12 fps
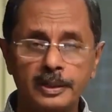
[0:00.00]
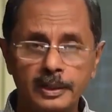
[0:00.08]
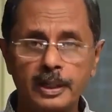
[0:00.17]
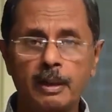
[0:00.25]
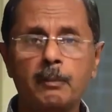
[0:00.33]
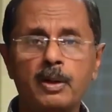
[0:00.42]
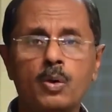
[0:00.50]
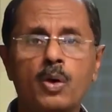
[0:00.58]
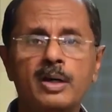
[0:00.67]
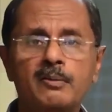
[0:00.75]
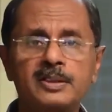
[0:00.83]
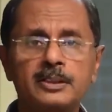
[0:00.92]
number
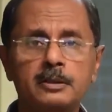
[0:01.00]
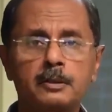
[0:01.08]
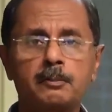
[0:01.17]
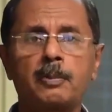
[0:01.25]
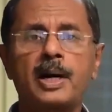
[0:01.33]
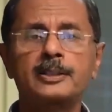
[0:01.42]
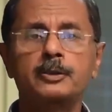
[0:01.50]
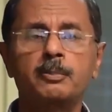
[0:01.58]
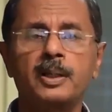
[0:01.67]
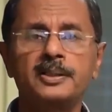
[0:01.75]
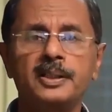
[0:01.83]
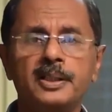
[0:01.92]
one, which has been passed
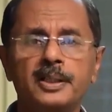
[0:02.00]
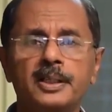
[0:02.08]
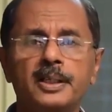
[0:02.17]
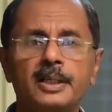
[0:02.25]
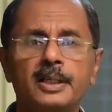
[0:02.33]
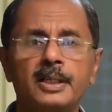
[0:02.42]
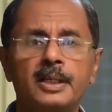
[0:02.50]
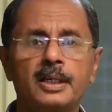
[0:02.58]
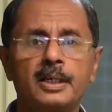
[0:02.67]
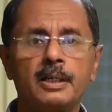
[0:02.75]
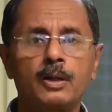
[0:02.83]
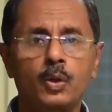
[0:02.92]
by the
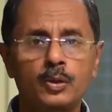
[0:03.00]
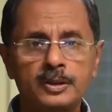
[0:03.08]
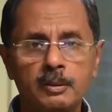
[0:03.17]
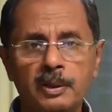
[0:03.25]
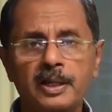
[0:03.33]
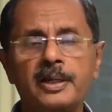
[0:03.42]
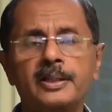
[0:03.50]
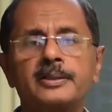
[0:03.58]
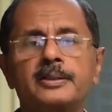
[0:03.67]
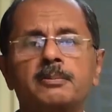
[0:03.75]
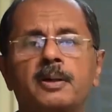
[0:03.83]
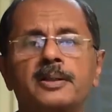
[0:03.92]
Lok Sabha and Rajya
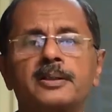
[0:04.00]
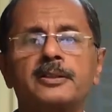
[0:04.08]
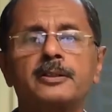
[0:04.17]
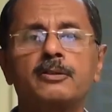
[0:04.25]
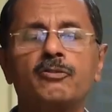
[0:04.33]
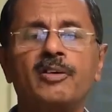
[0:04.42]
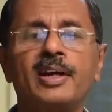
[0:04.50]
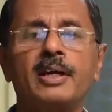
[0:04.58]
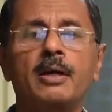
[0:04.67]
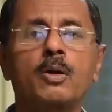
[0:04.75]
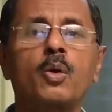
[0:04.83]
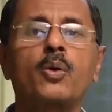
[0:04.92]
Sabha, is
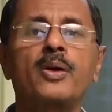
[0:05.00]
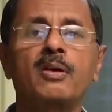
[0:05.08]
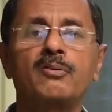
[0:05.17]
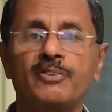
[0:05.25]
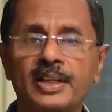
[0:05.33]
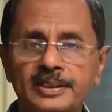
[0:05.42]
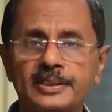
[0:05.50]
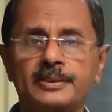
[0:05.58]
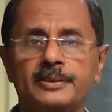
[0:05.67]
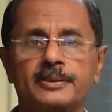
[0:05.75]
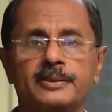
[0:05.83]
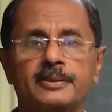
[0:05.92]
Code on
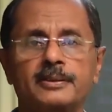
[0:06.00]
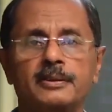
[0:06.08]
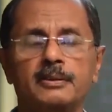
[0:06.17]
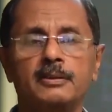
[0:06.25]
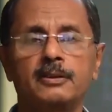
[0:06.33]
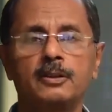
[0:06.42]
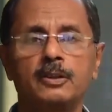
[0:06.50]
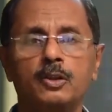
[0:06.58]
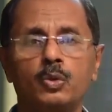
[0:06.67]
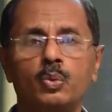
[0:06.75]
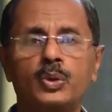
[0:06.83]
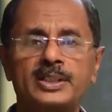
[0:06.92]
Wages,
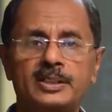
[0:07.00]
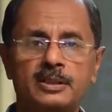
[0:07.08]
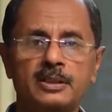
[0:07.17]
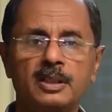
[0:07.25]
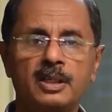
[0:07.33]
which